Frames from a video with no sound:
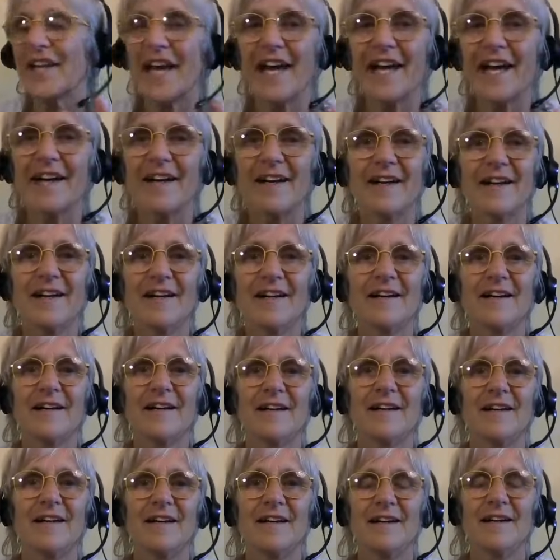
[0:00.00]
that
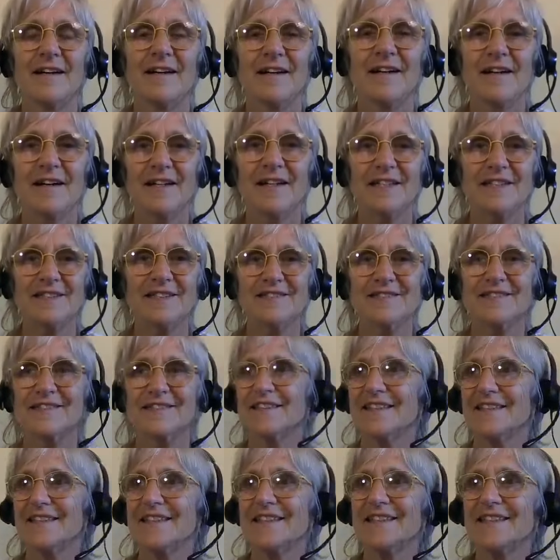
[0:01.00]
it's
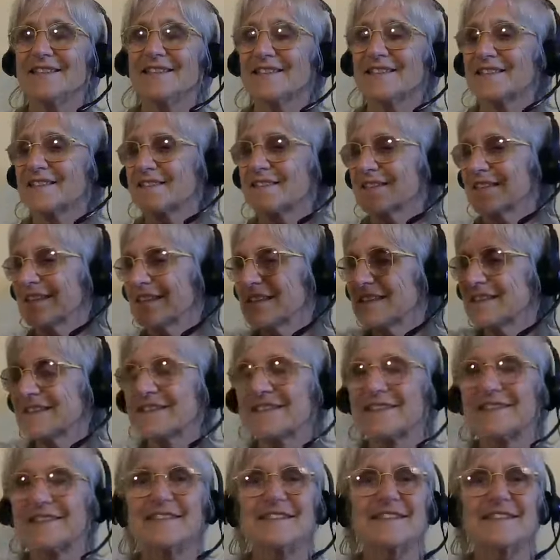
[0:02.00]
it's it
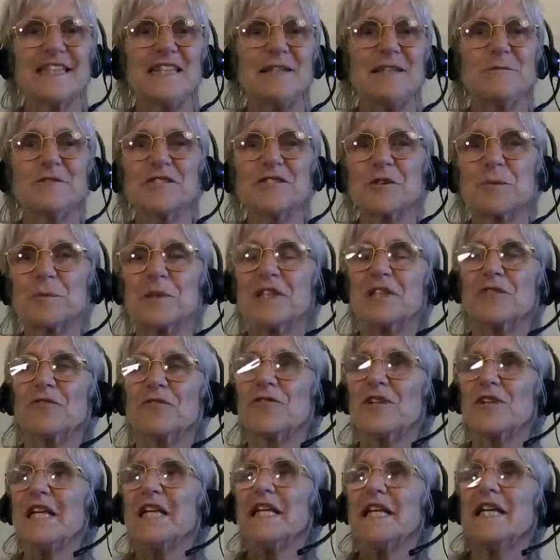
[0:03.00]
seems to be
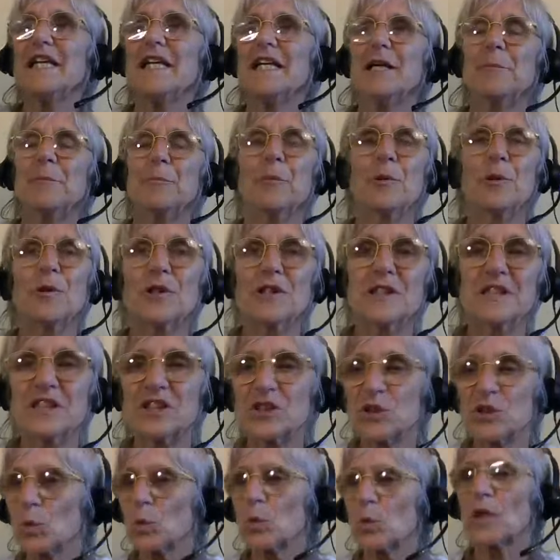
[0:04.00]
really
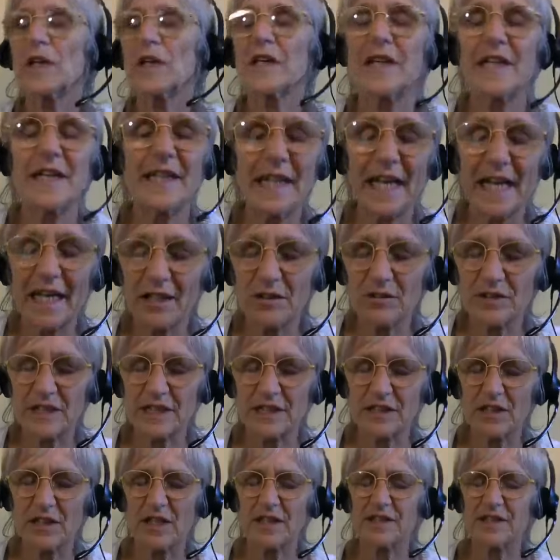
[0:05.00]
important to work it out
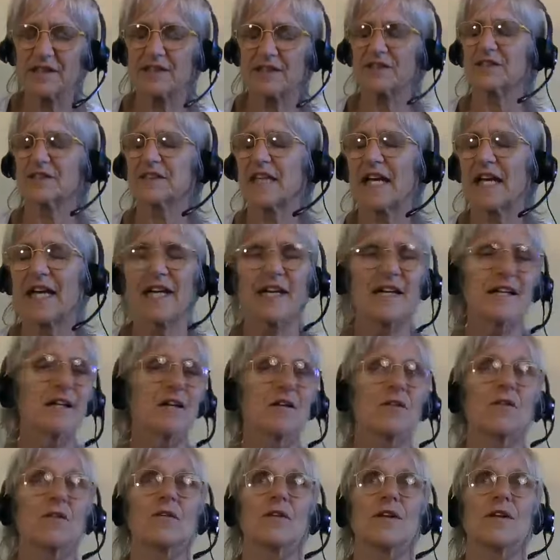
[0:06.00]
and understand
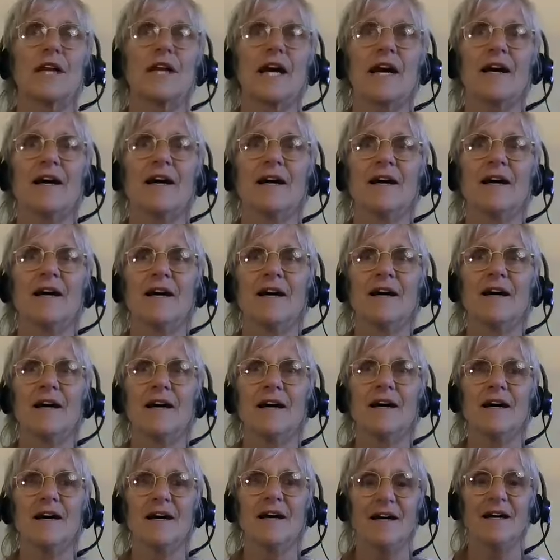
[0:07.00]
all that.
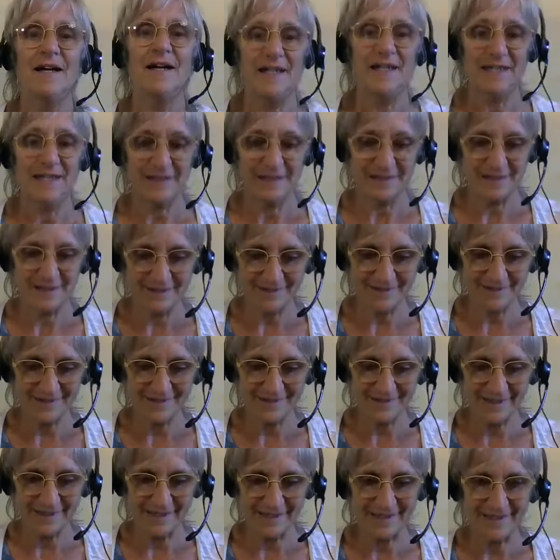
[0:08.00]
And it's
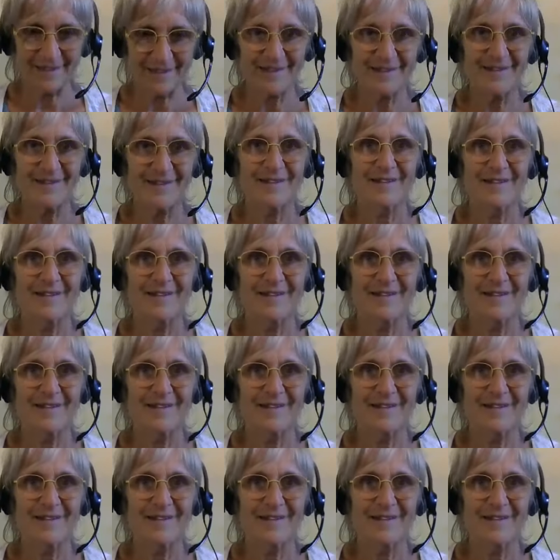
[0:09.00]
sitting.